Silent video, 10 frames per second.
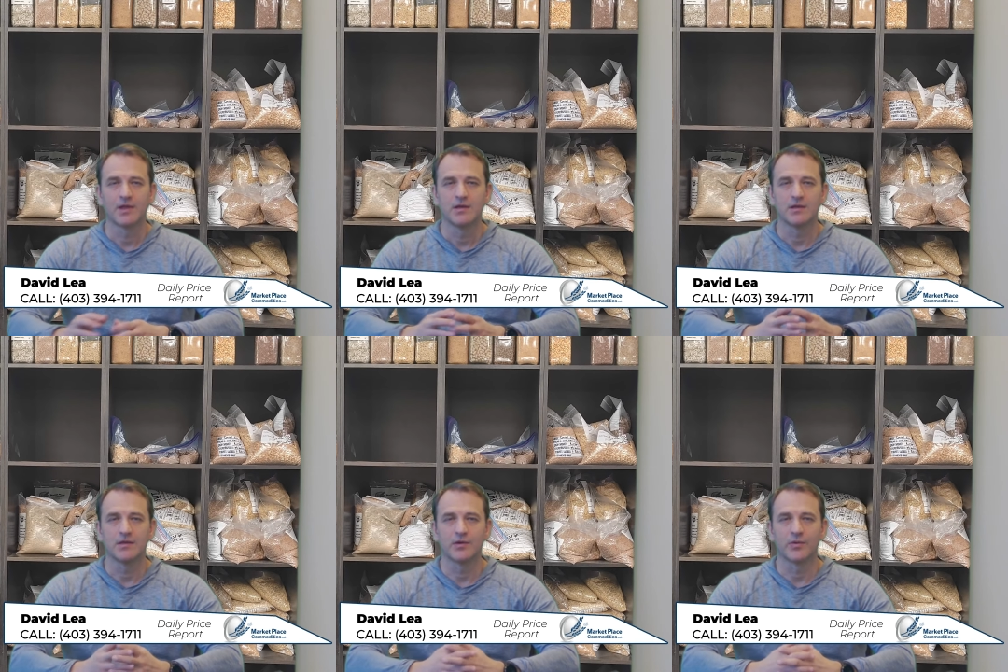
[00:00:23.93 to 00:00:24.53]

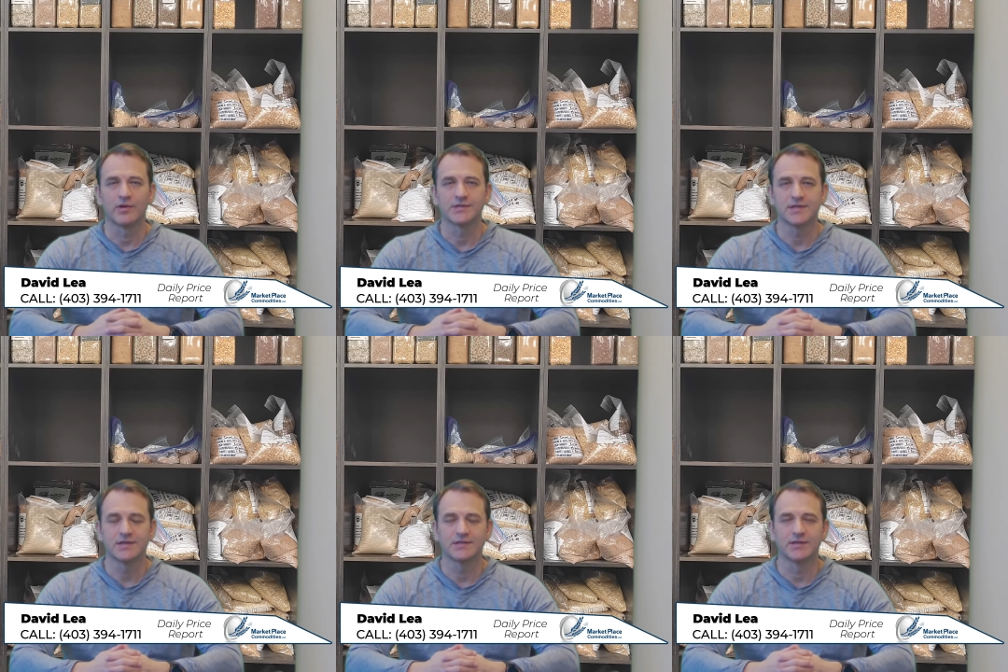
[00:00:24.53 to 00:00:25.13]
In the
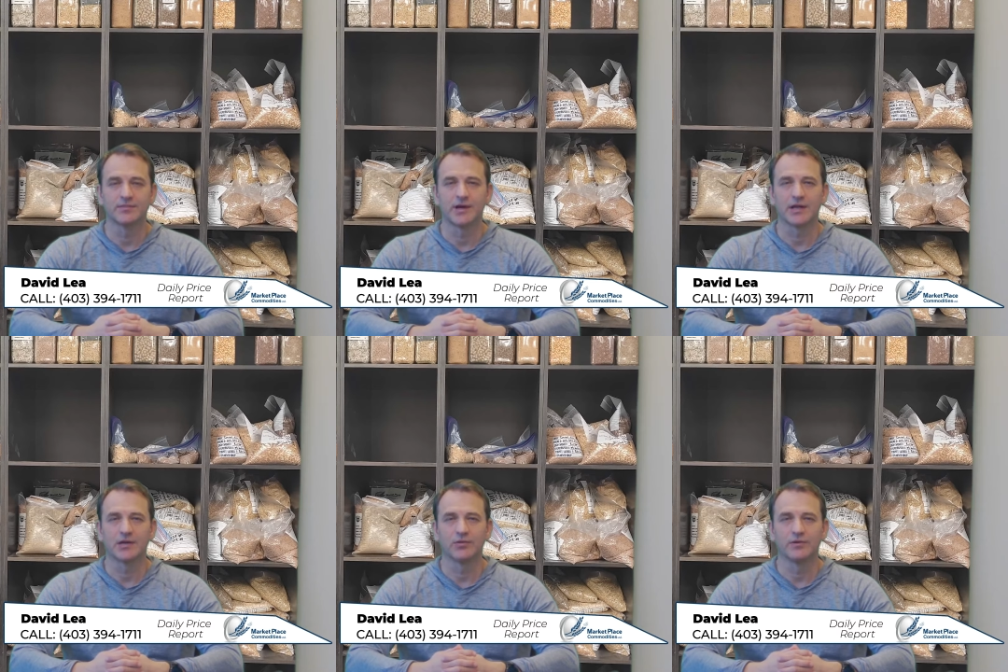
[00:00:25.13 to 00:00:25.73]
oilseeds
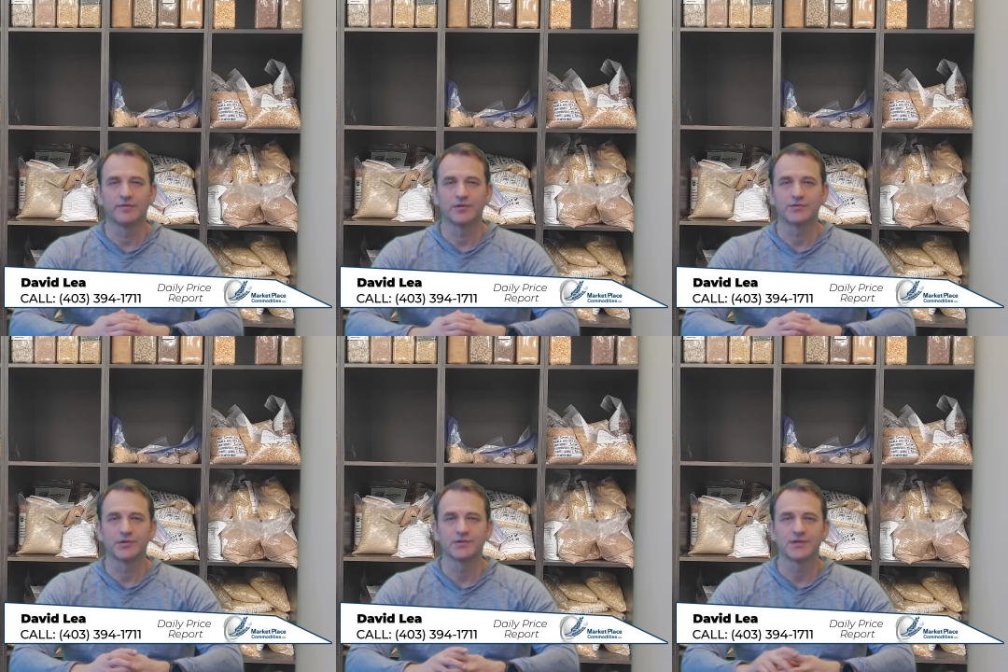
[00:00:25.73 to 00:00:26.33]
nearby canola
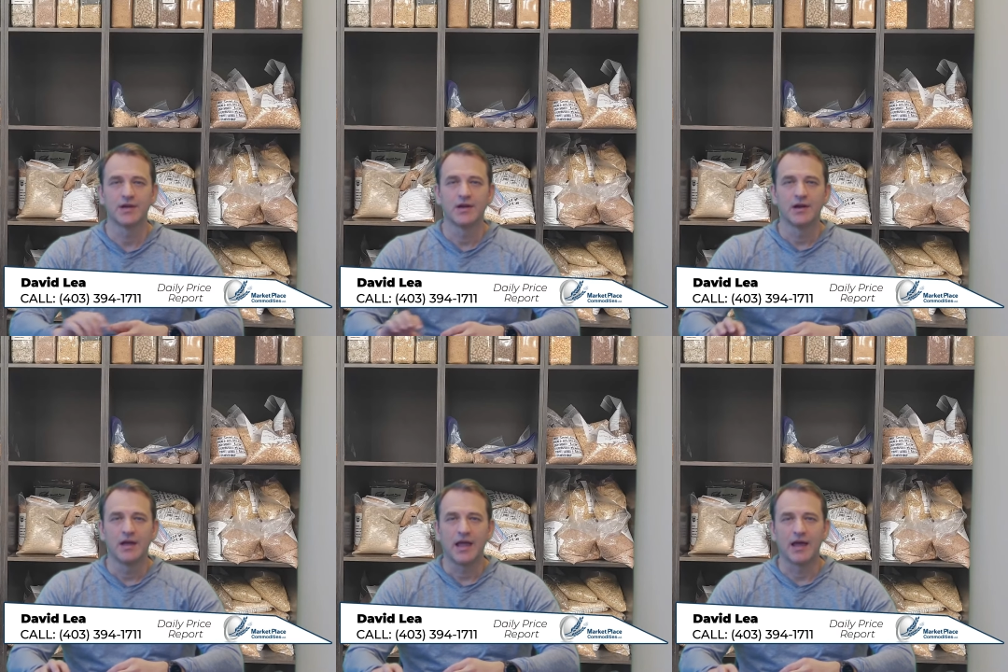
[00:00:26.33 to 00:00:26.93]
futures
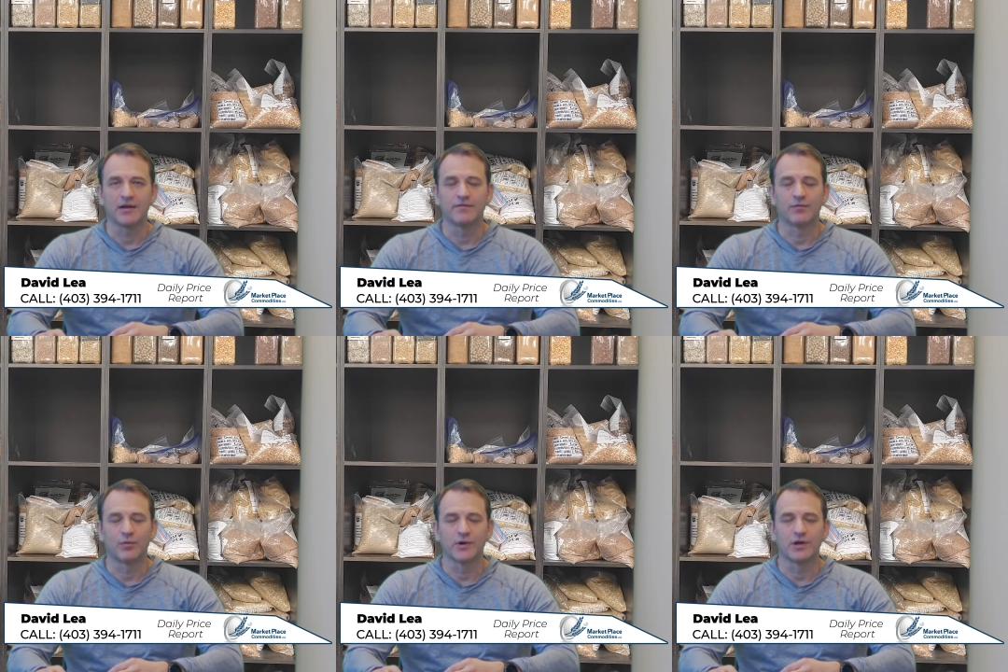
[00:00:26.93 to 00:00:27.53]
added
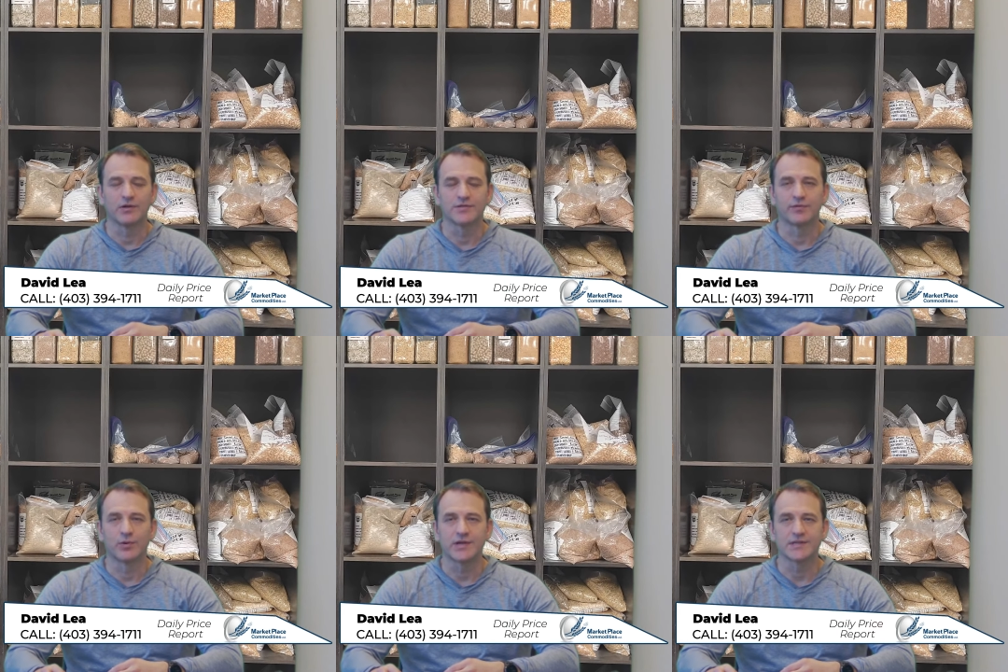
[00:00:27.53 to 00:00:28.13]

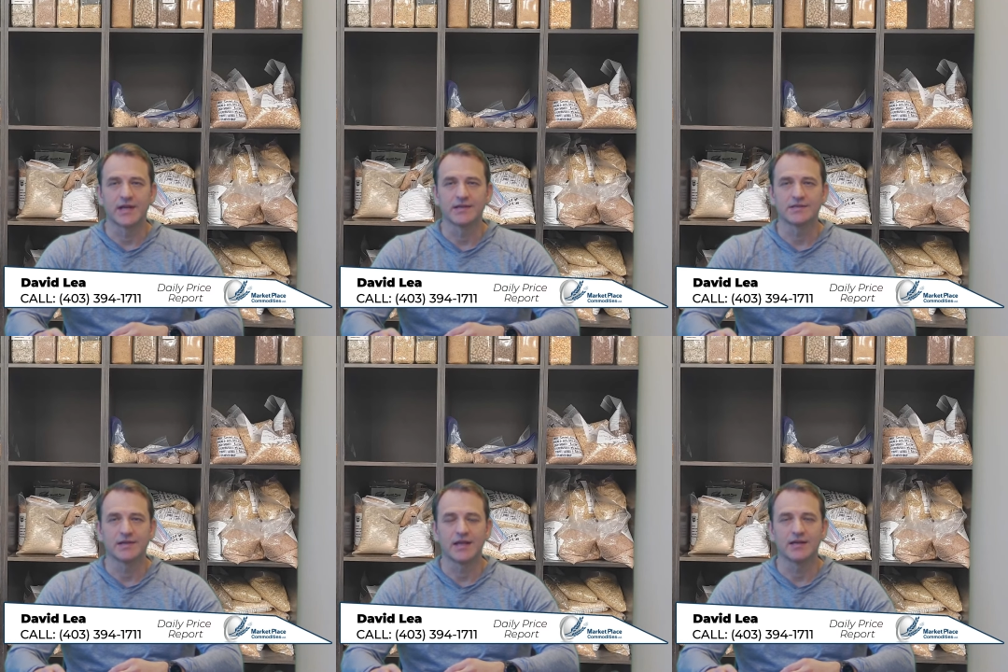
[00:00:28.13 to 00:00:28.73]

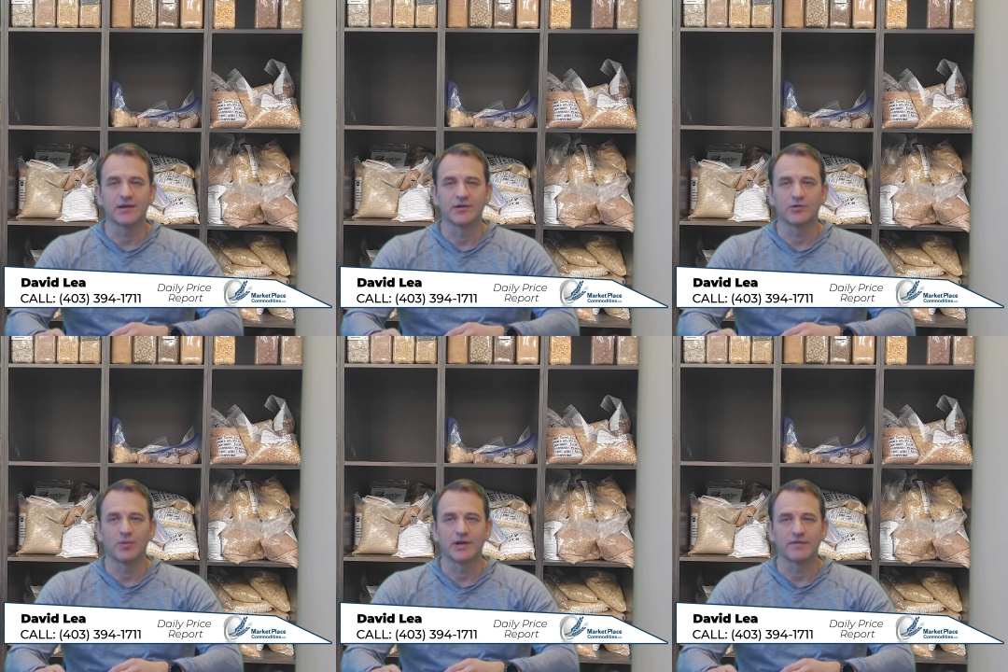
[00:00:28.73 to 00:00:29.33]
$4.40 at
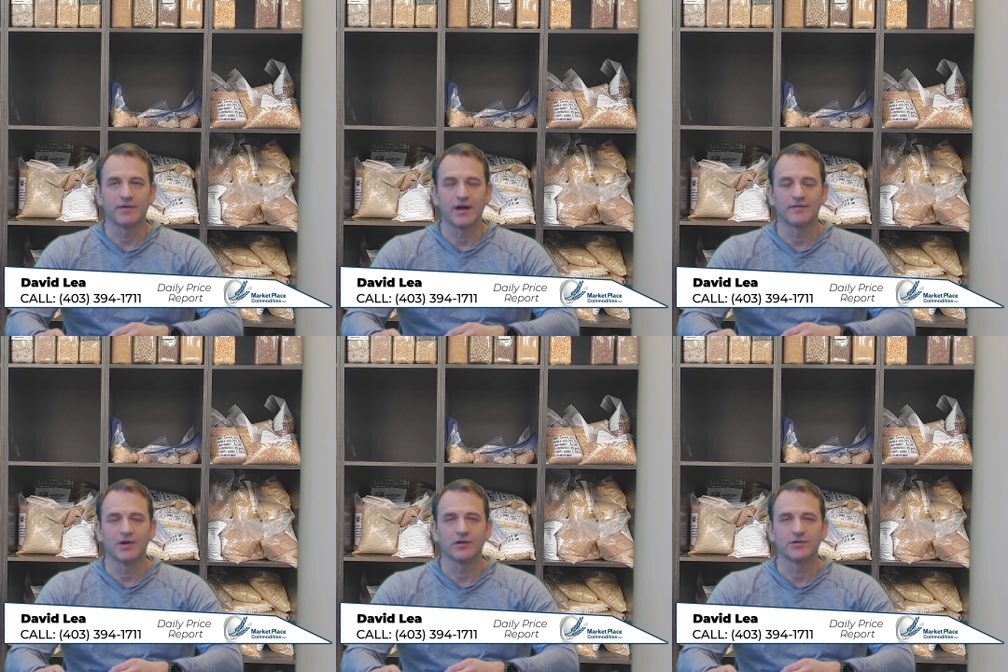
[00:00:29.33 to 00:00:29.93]

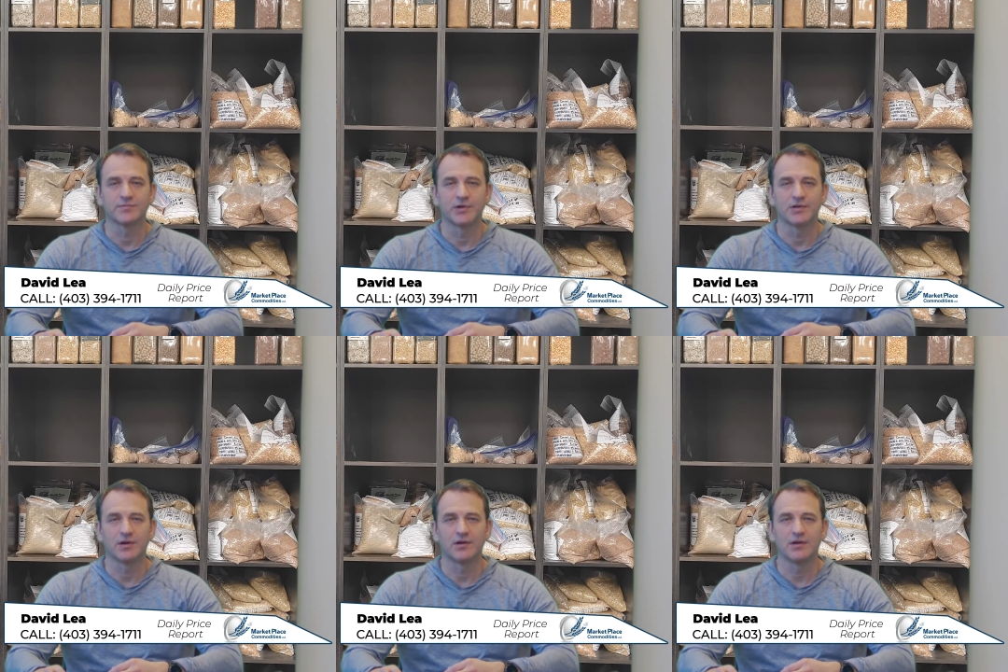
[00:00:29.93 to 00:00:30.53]
$825 per
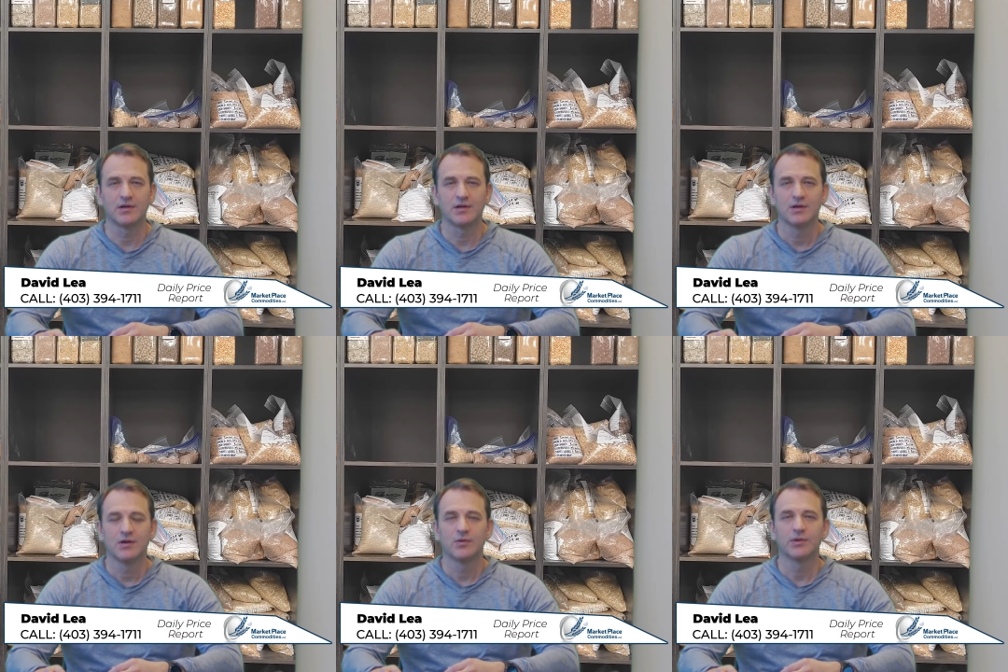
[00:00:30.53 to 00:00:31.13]
ton,